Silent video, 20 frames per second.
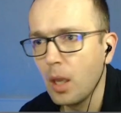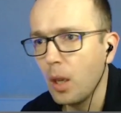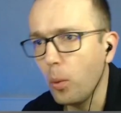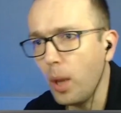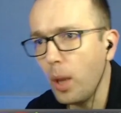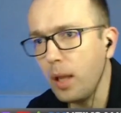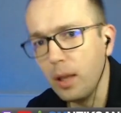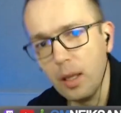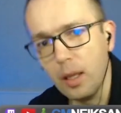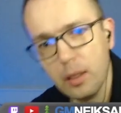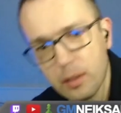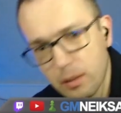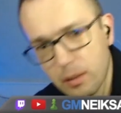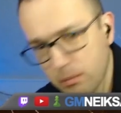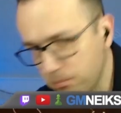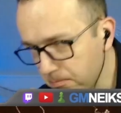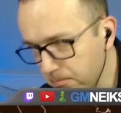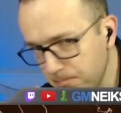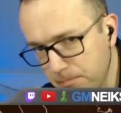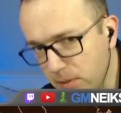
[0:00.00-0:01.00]
Well,
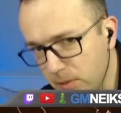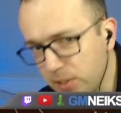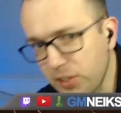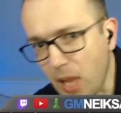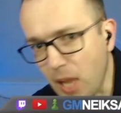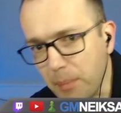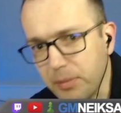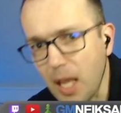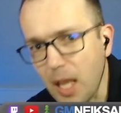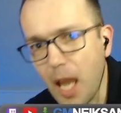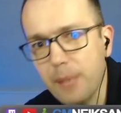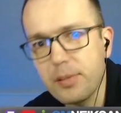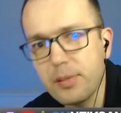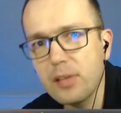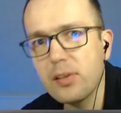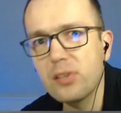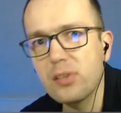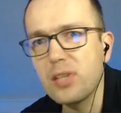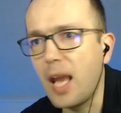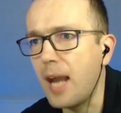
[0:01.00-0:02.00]
sometimes
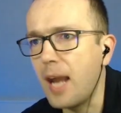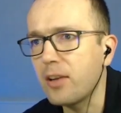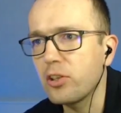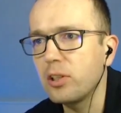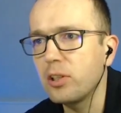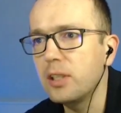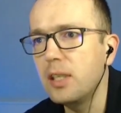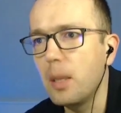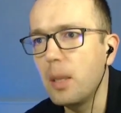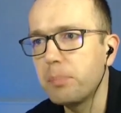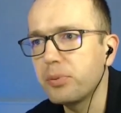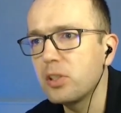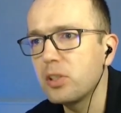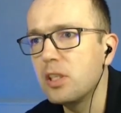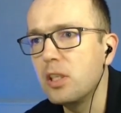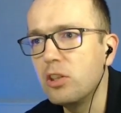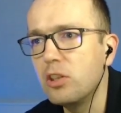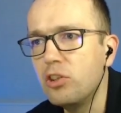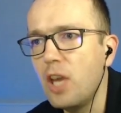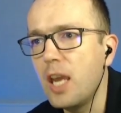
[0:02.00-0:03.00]
this is actually a
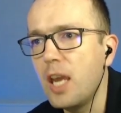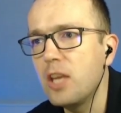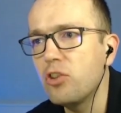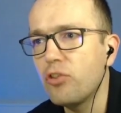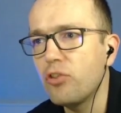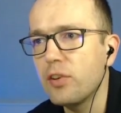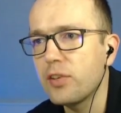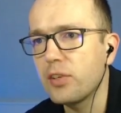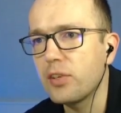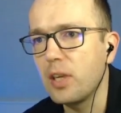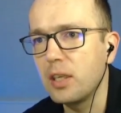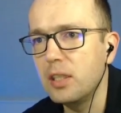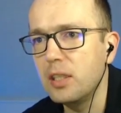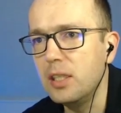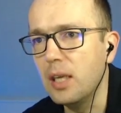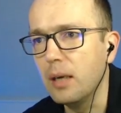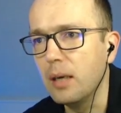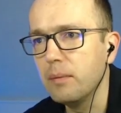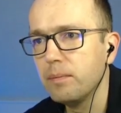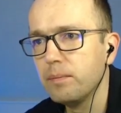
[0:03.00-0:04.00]
pretty dangerous
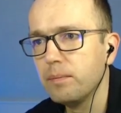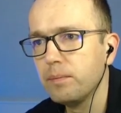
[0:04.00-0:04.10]
idea.